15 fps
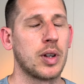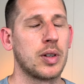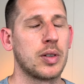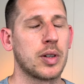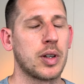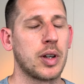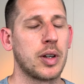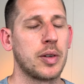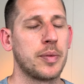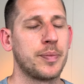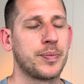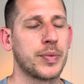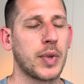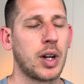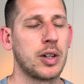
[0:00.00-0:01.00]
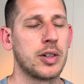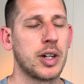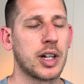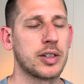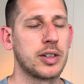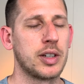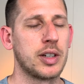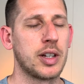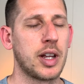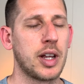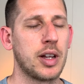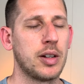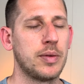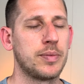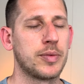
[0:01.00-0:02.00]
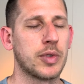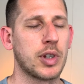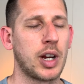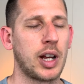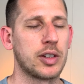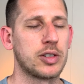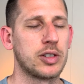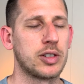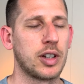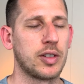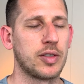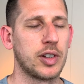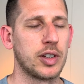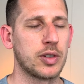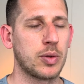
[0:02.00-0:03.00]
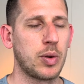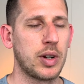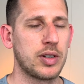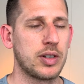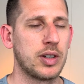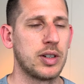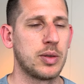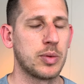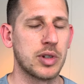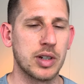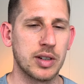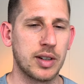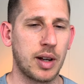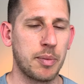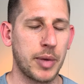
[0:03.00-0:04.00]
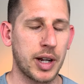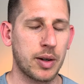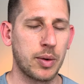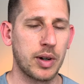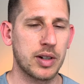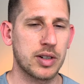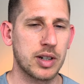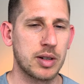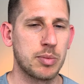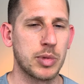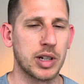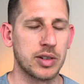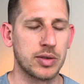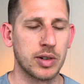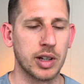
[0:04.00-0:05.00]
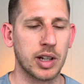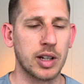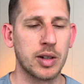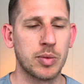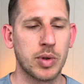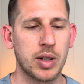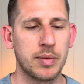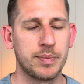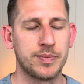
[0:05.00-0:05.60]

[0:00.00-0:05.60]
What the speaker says: Okay, on your next inhale, you can ask yourself this question, which is not my question, but it's a really good one.